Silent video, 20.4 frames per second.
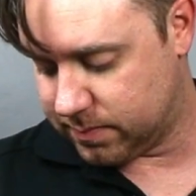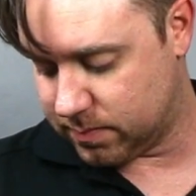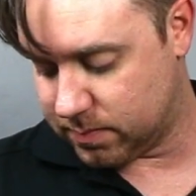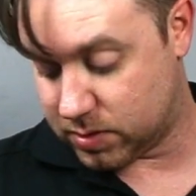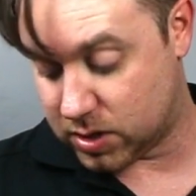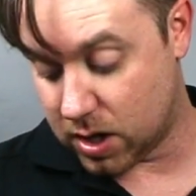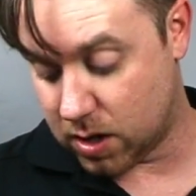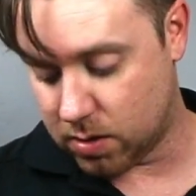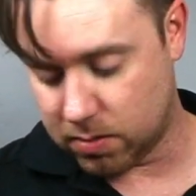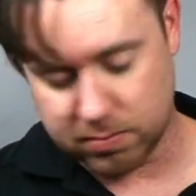
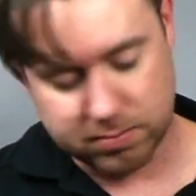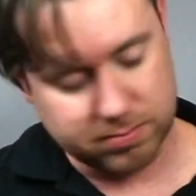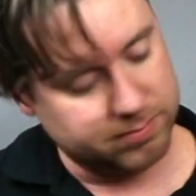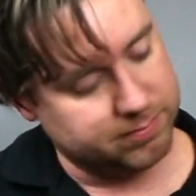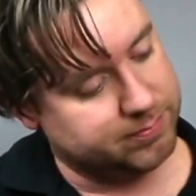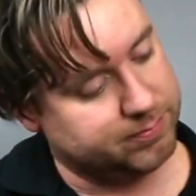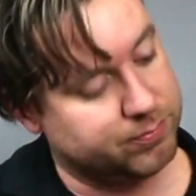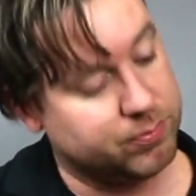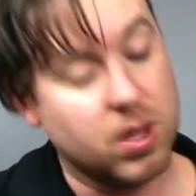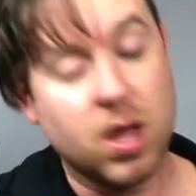So
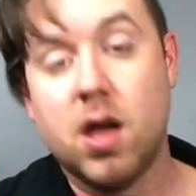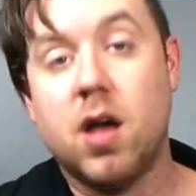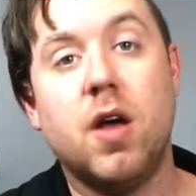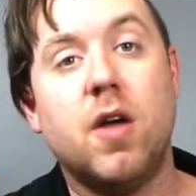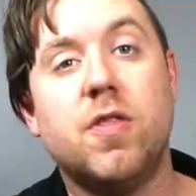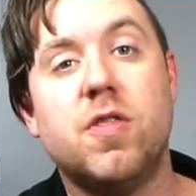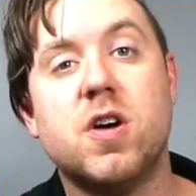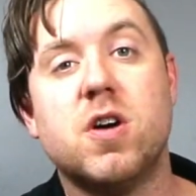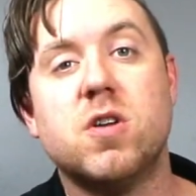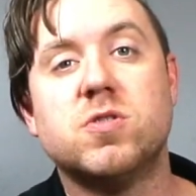
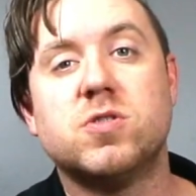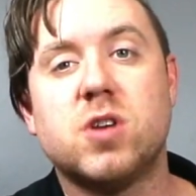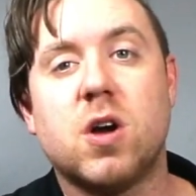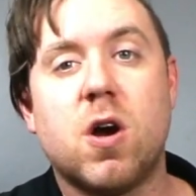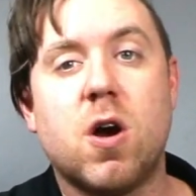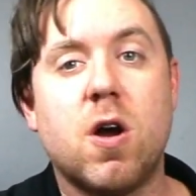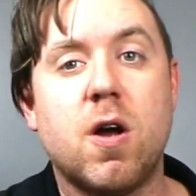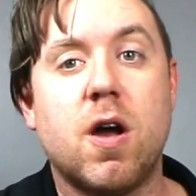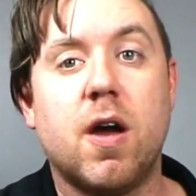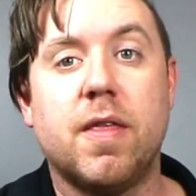those
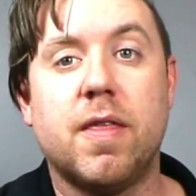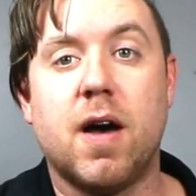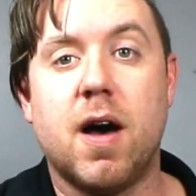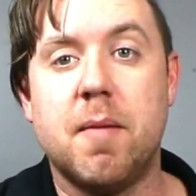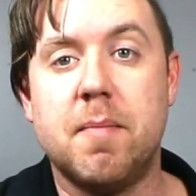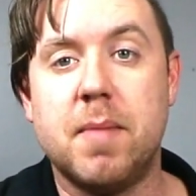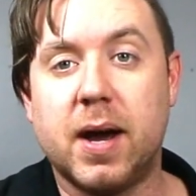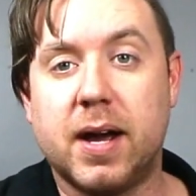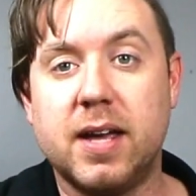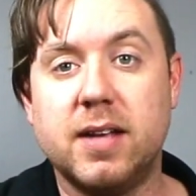are the
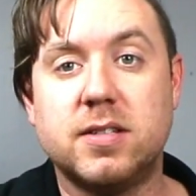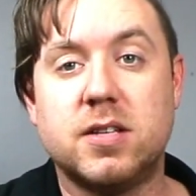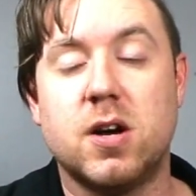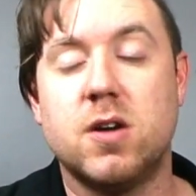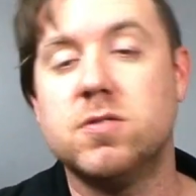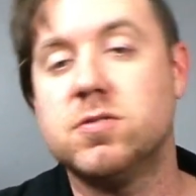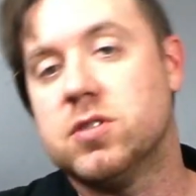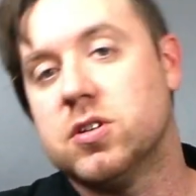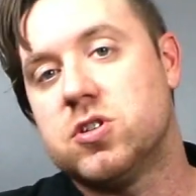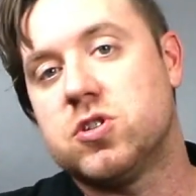humbucking
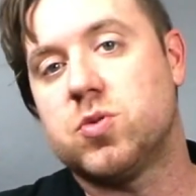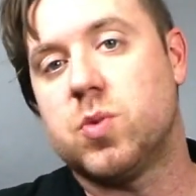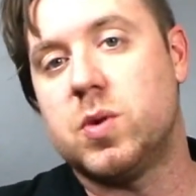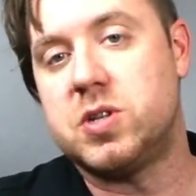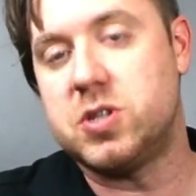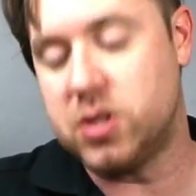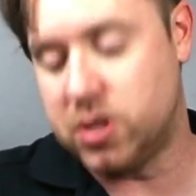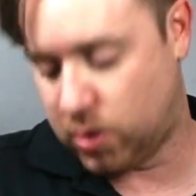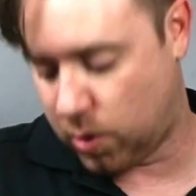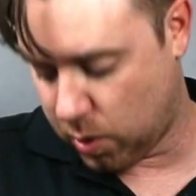tones. Let's
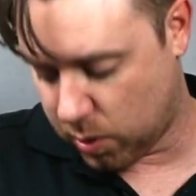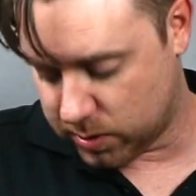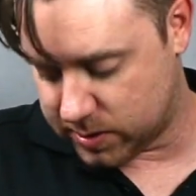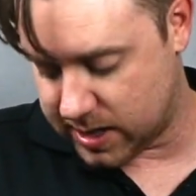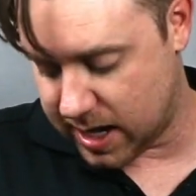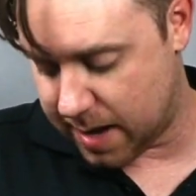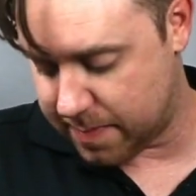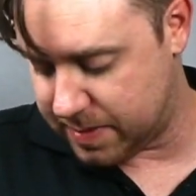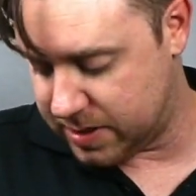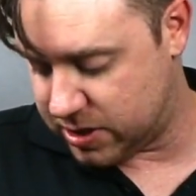switch to the coil
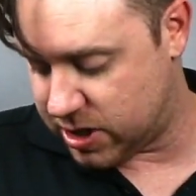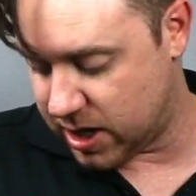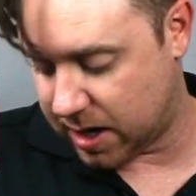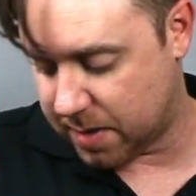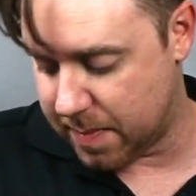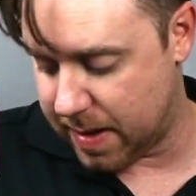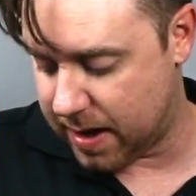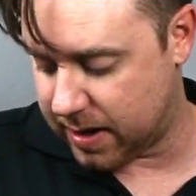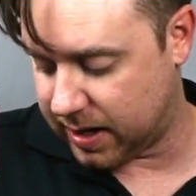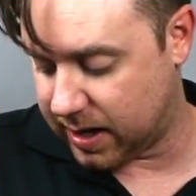tap and check
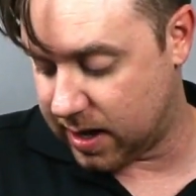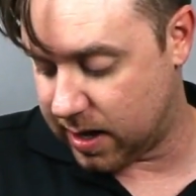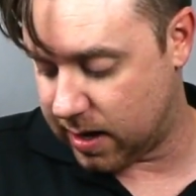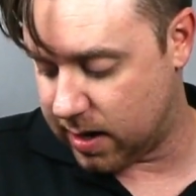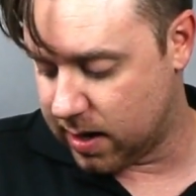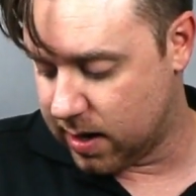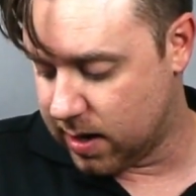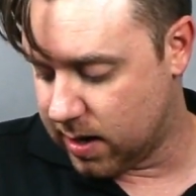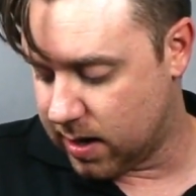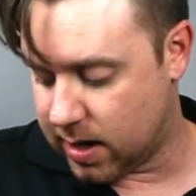them out
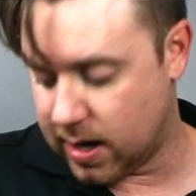again.